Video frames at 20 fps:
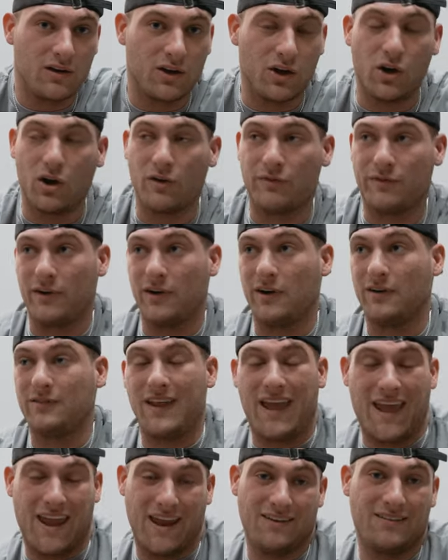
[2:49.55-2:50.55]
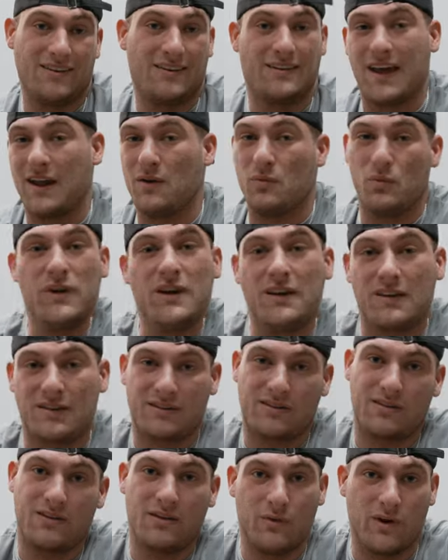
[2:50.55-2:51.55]
you know, for eight to ten
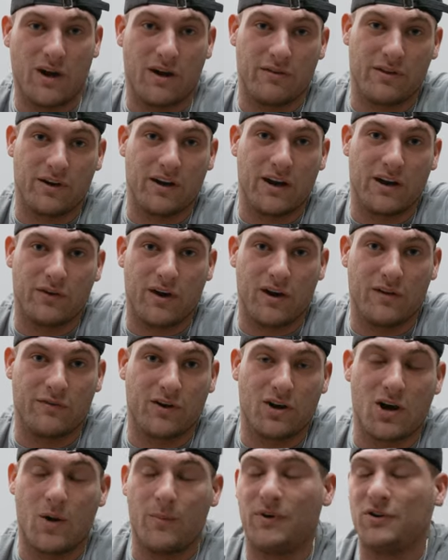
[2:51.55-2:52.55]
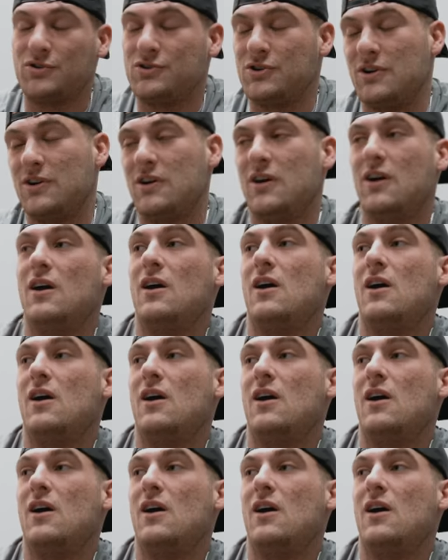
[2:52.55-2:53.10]
weeks whenever they're getting ready for a competition.